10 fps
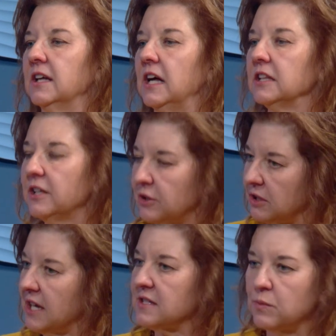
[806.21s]
a little
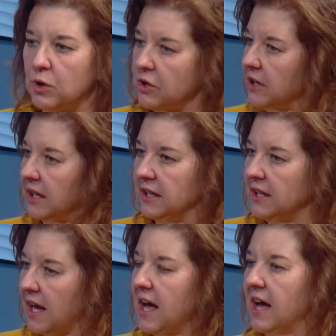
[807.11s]
less worried. Mm-hmm.
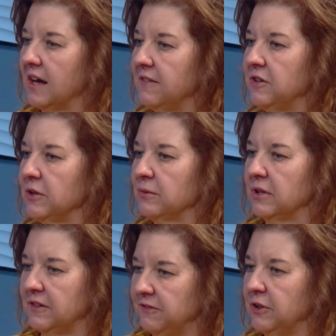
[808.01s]
Yeah,
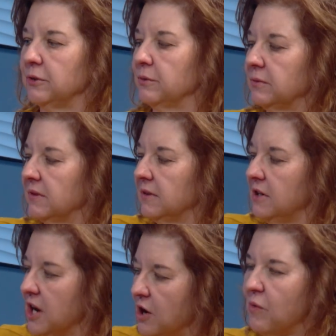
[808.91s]
if you
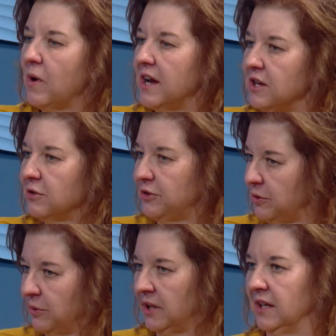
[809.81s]
know what you're
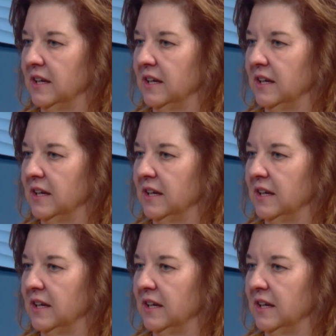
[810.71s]
doing,